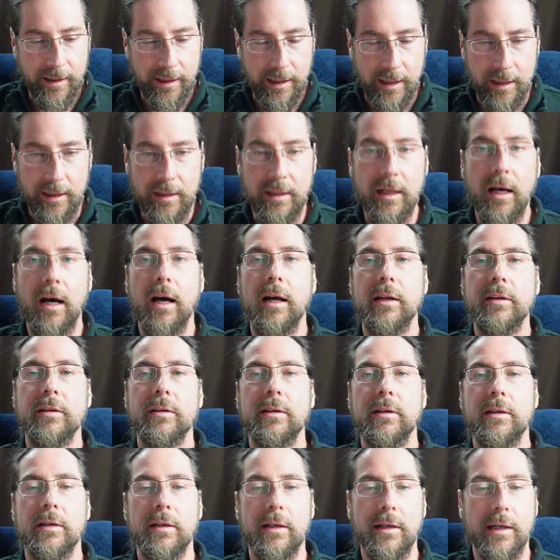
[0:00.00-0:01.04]
a lot,
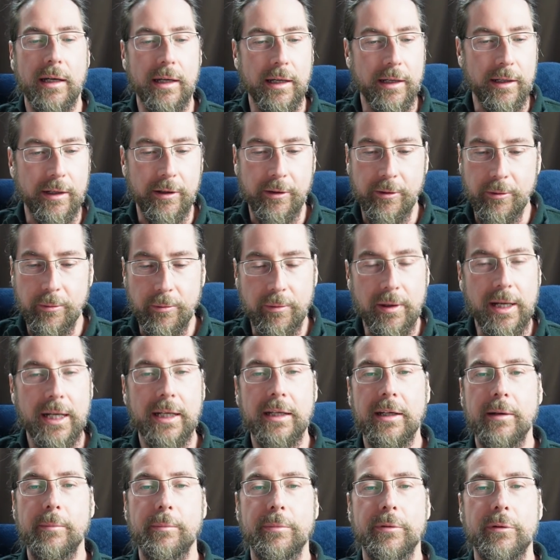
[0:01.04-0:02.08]
a
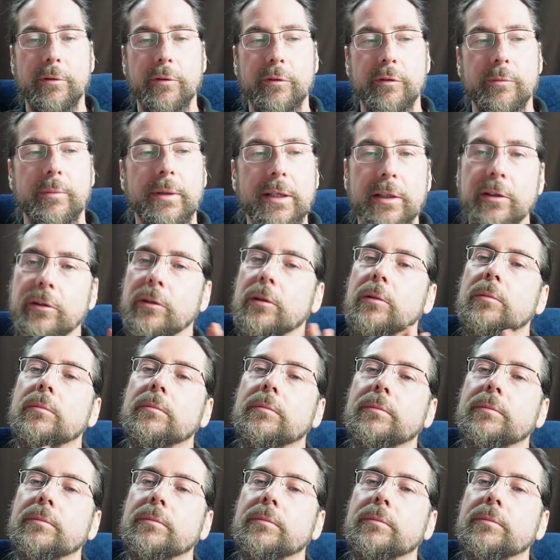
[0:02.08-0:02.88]
great improvement.